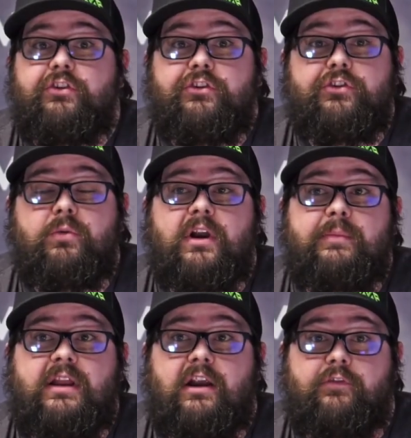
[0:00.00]
so you do wanna
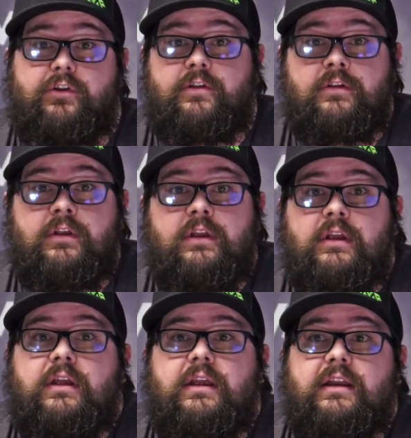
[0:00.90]
be careful.
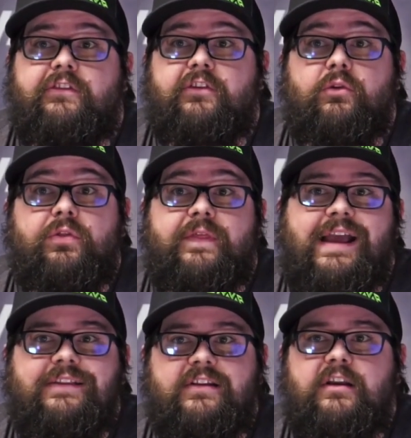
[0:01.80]
And so
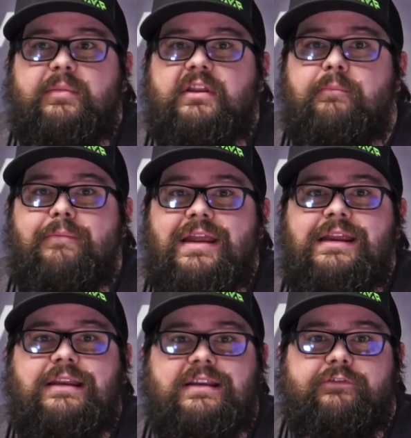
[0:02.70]
that's going to be the
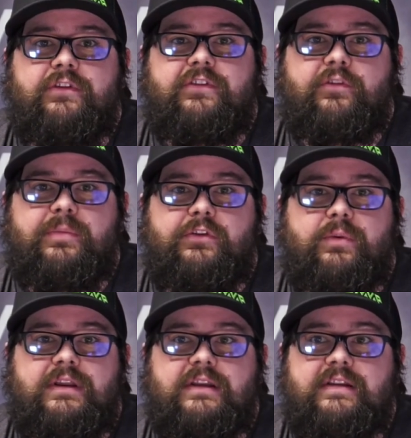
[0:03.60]
main differences
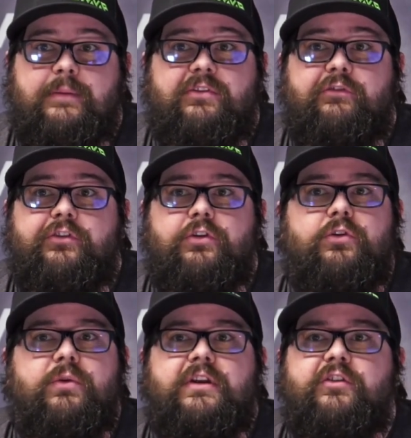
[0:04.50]
between the tips. If you're
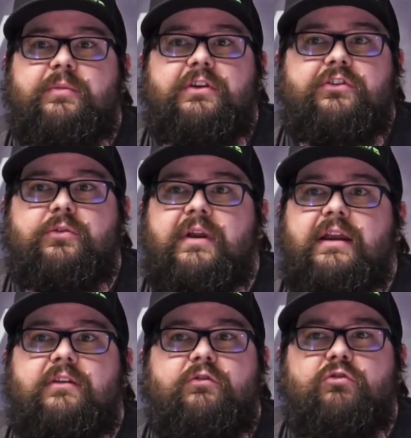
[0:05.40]
going to be
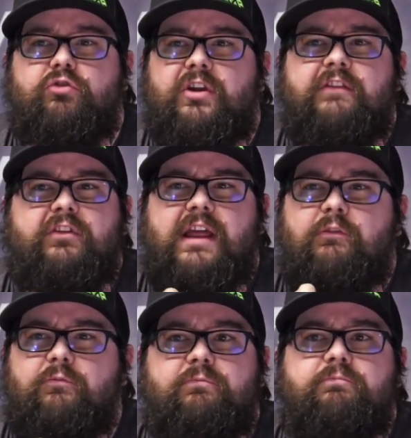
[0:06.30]
doing looking for
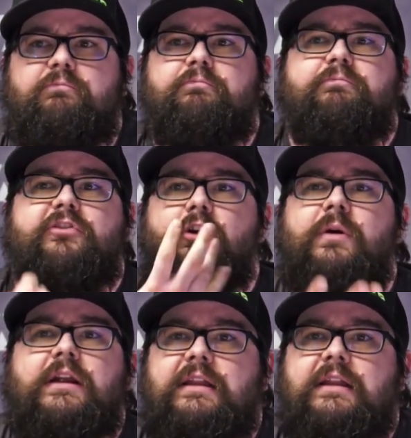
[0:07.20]
that blowing